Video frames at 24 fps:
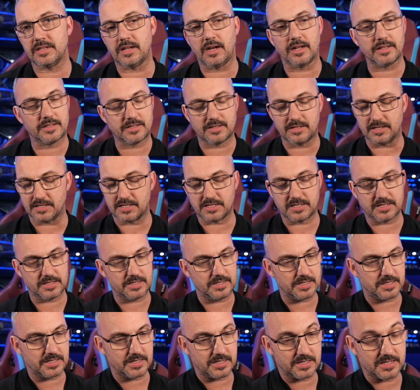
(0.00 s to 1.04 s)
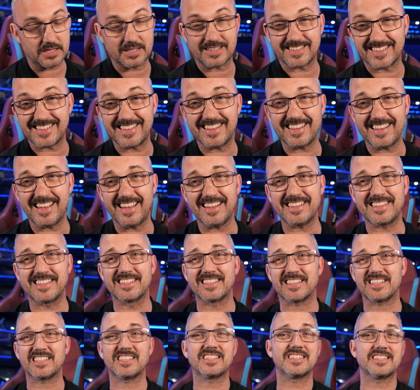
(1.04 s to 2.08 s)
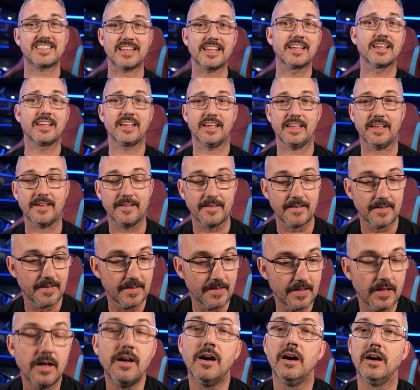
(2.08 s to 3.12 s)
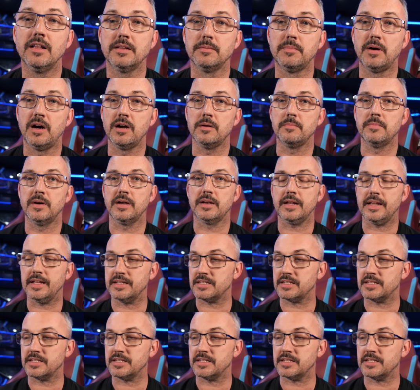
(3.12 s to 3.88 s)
I, this, this is this is a stinky at the moment.